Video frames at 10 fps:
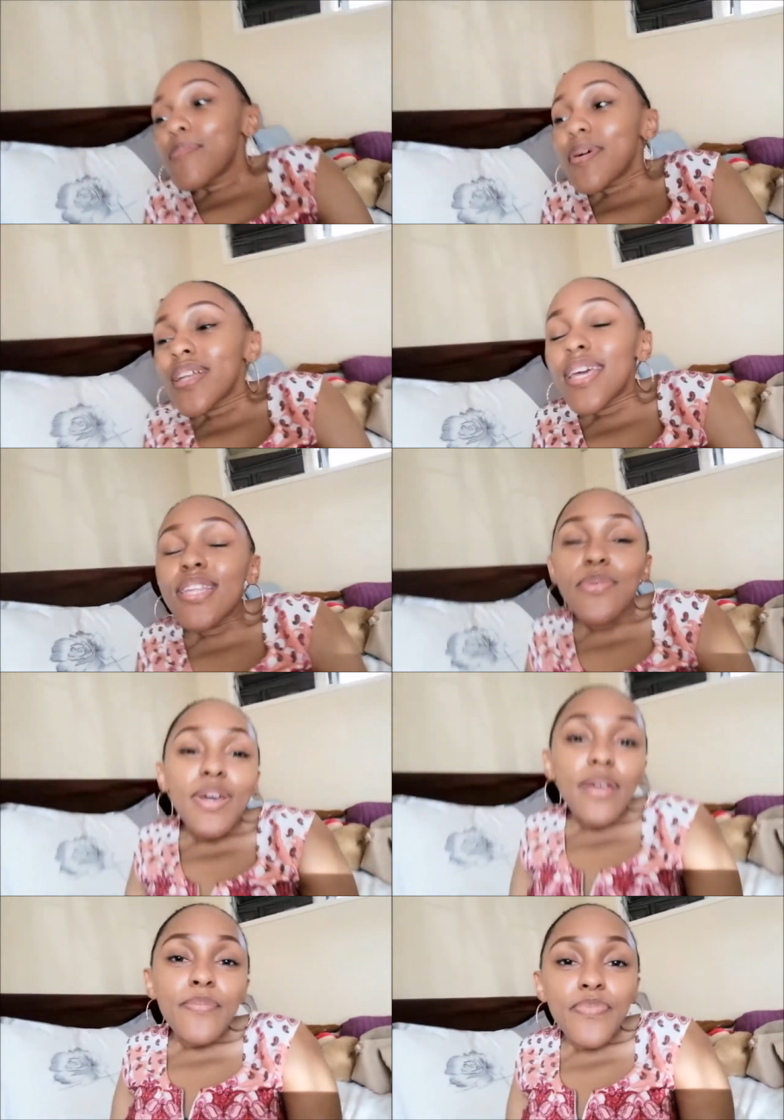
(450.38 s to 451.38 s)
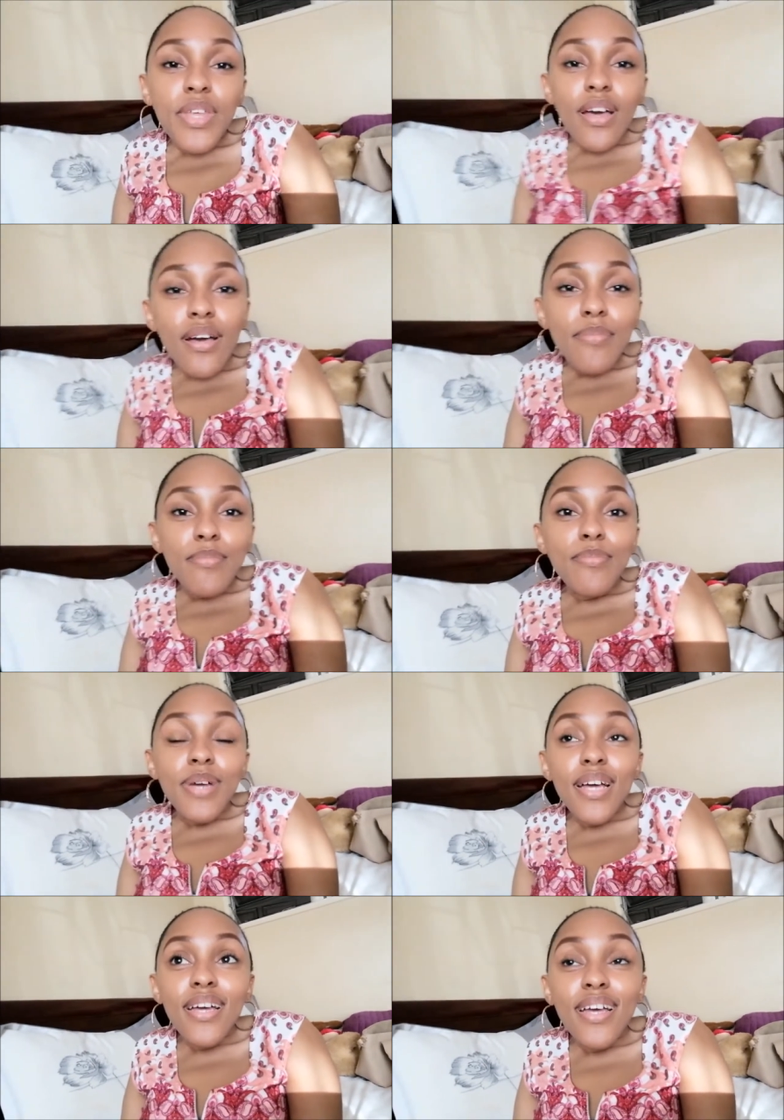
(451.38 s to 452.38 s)
But anyway, um,
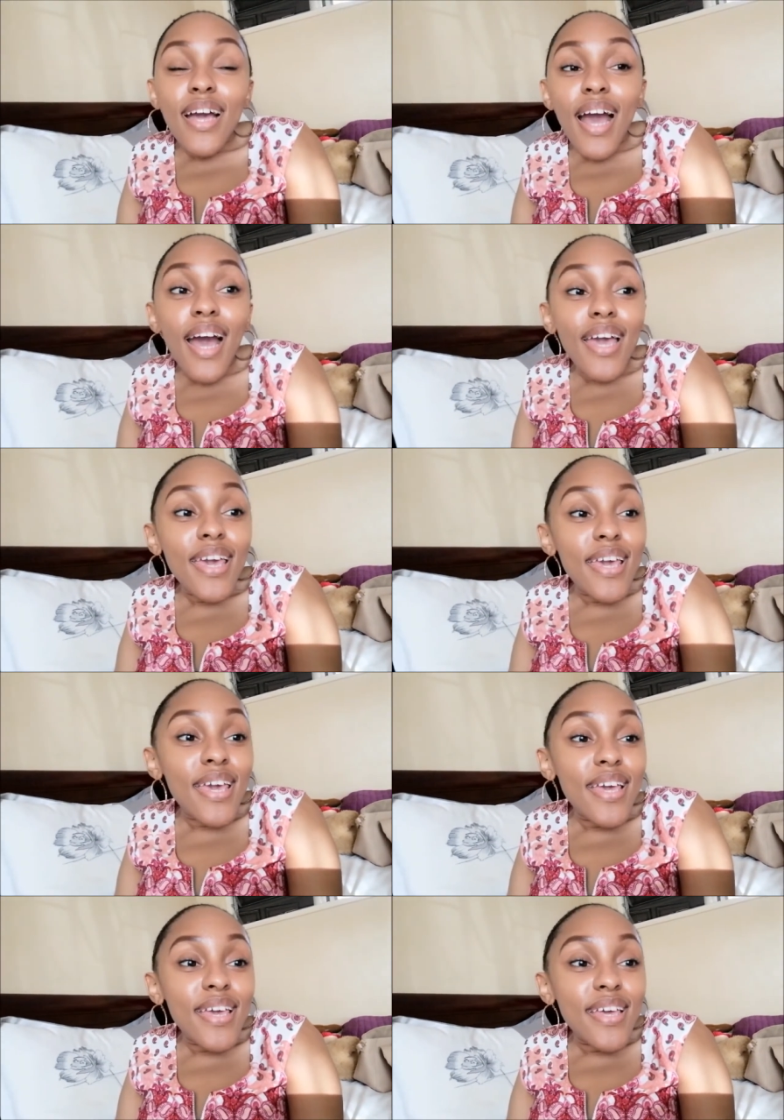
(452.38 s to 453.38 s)
I.